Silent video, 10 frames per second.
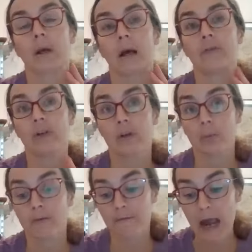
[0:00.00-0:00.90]
idea
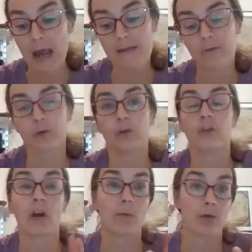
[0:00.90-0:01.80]
number 5, which
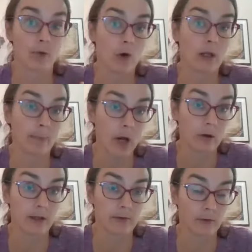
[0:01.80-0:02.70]
is I'm throwing a
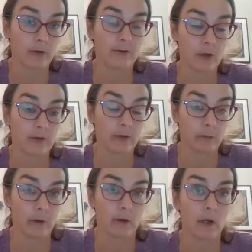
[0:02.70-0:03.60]
party. So they're very
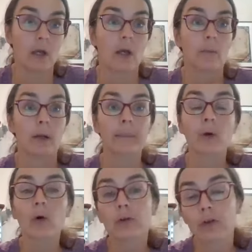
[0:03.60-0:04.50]
similar. But I'm
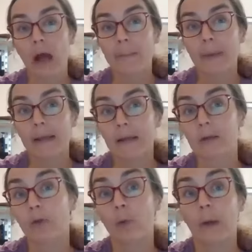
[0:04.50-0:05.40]
going shopping
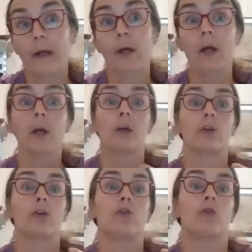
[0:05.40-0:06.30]
is where
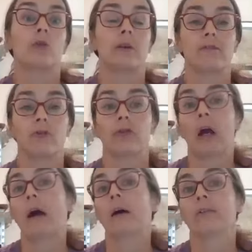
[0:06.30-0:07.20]
you give your
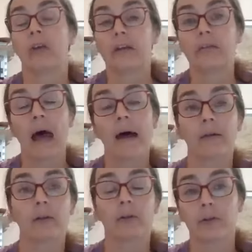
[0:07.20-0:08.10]
child
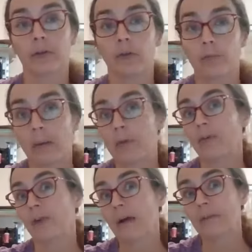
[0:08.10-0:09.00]
$10, maybe
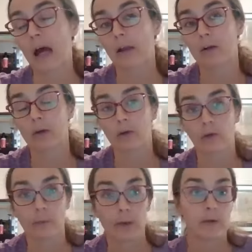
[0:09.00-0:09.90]
it's
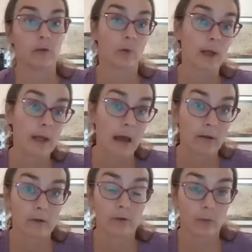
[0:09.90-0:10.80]
$5, maybe it's
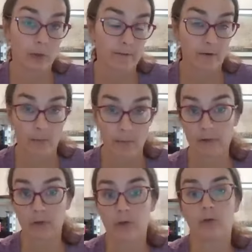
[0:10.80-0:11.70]
$20, whatever
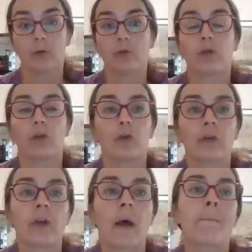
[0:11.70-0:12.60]
amount that you would choose,